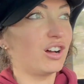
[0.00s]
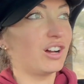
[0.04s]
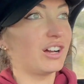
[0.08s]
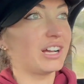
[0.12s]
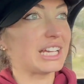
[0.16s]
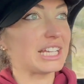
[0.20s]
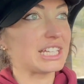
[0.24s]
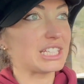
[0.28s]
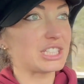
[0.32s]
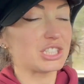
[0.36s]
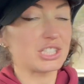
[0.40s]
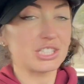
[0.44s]

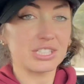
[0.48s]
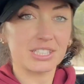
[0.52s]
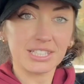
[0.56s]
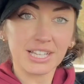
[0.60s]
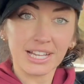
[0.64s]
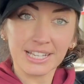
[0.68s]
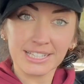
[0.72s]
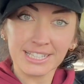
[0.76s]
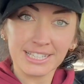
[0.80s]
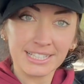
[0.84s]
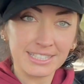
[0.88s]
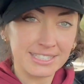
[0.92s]
It's just,
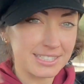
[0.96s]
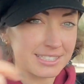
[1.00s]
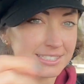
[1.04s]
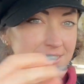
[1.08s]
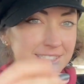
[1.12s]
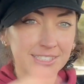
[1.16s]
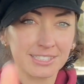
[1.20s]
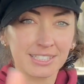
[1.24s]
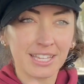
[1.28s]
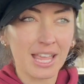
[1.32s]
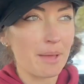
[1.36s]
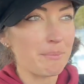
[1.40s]
I need to
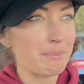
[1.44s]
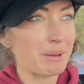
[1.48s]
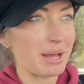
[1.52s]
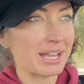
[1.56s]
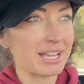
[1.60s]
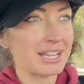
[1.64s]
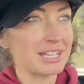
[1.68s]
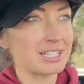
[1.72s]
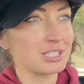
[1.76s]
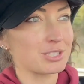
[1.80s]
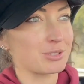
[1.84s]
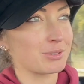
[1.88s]
just get
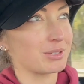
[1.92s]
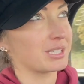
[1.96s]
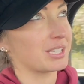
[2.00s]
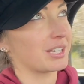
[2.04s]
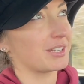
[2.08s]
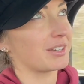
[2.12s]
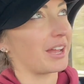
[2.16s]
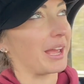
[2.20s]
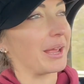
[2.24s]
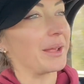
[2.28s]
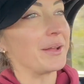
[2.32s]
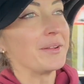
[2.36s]
back into it,
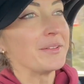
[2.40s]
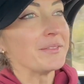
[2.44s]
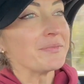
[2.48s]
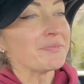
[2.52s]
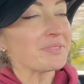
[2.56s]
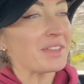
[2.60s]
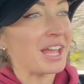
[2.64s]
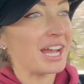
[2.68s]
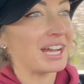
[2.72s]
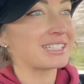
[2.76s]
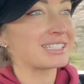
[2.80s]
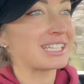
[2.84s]
don't I?
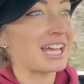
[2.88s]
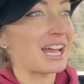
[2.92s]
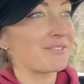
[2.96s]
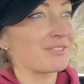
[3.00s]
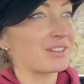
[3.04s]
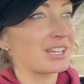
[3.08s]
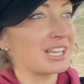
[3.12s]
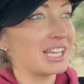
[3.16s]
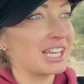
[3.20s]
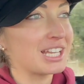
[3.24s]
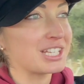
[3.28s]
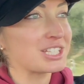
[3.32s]
I was
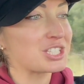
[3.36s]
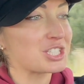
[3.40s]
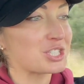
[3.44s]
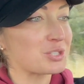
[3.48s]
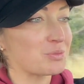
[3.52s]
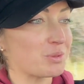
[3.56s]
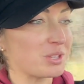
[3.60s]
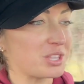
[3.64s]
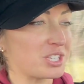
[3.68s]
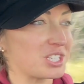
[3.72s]
having lunch with